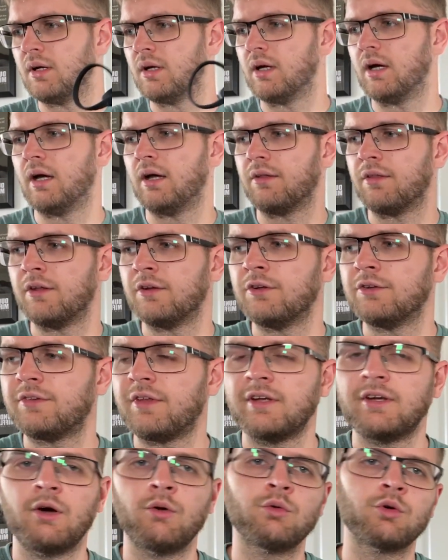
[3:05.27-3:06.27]
Then
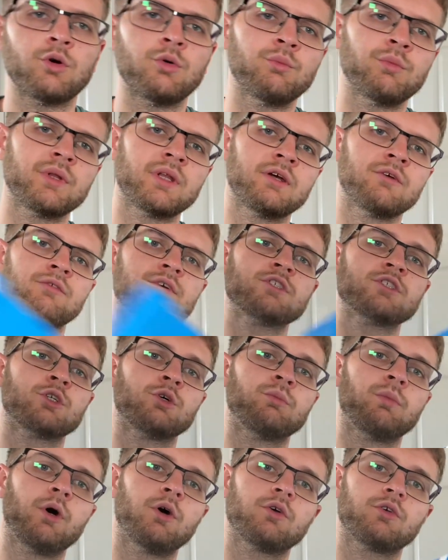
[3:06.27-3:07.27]
they don't come with the original
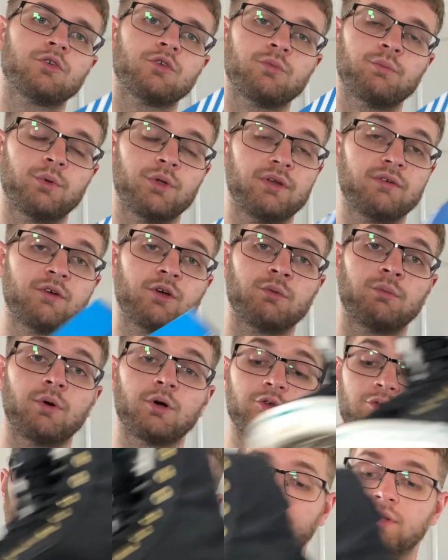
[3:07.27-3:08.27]
box, but they've got a
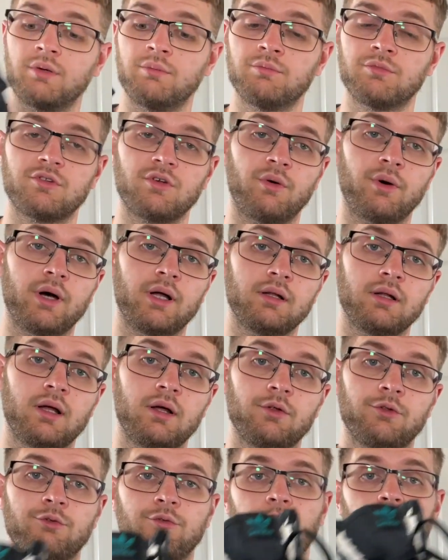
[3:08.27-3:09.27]
box with them, so I'll
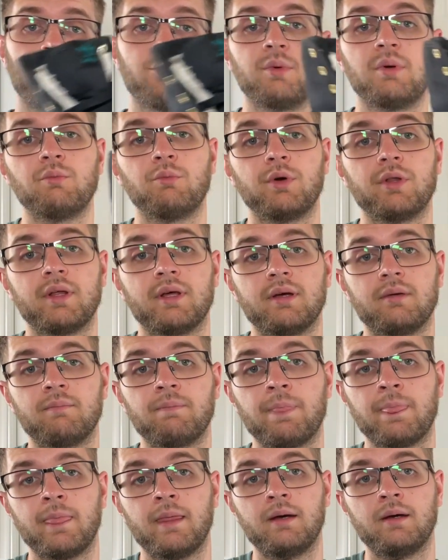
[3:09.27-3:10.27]
throw them in with it.
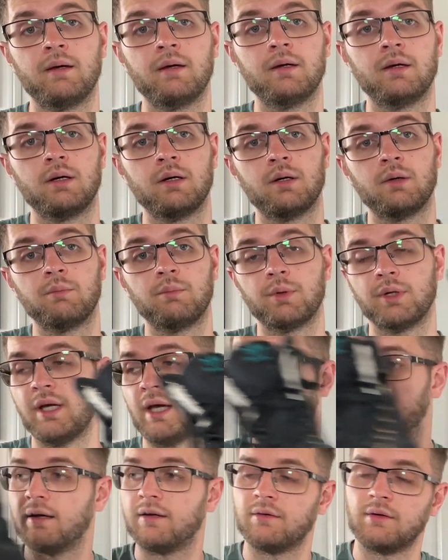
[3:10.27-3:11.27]
But
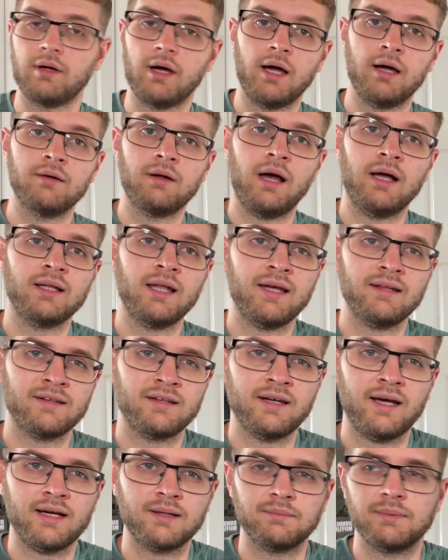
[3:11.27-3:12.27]
yeah, I like the
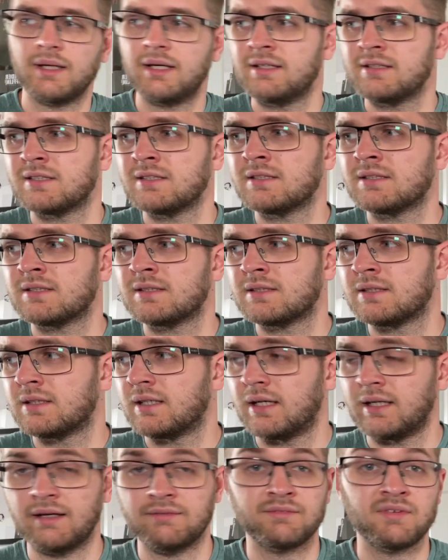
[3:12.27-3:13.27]
Nike Blazers,
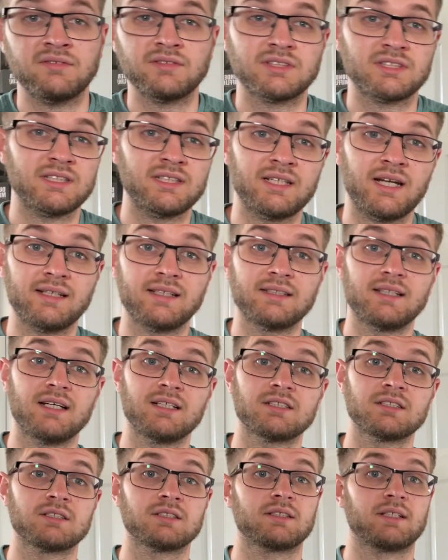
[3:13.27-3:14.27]
and I've never seen
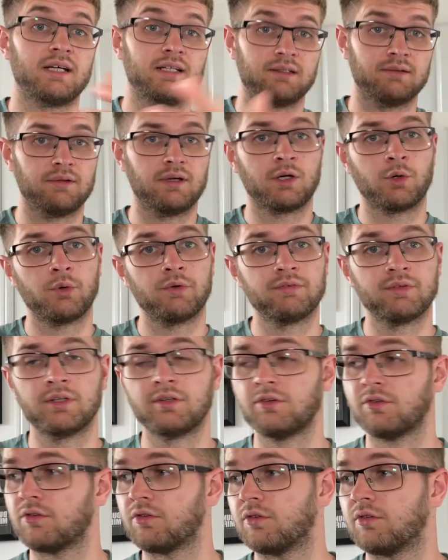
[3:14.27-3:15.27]
Adidas kind of
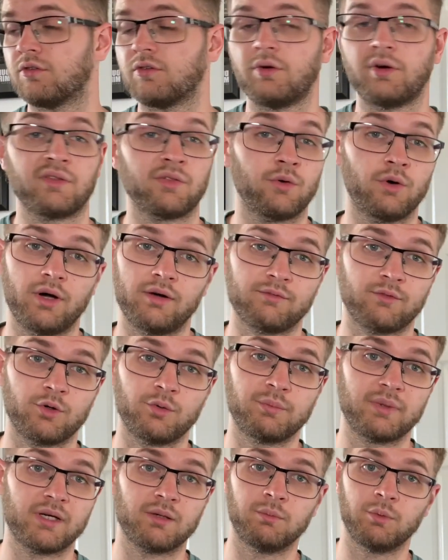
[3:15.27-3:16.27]
equivalents, so I thought I've got to
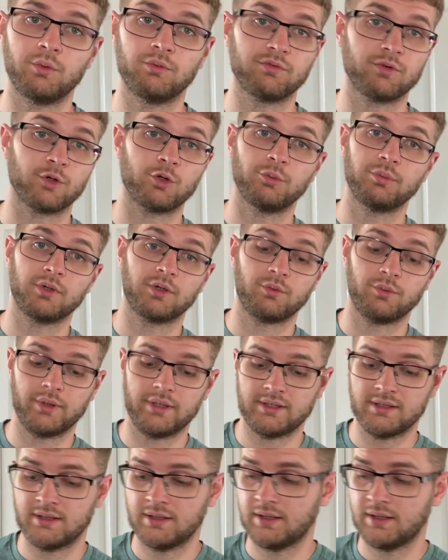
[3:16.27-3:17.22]
pick them up for a couple of quid.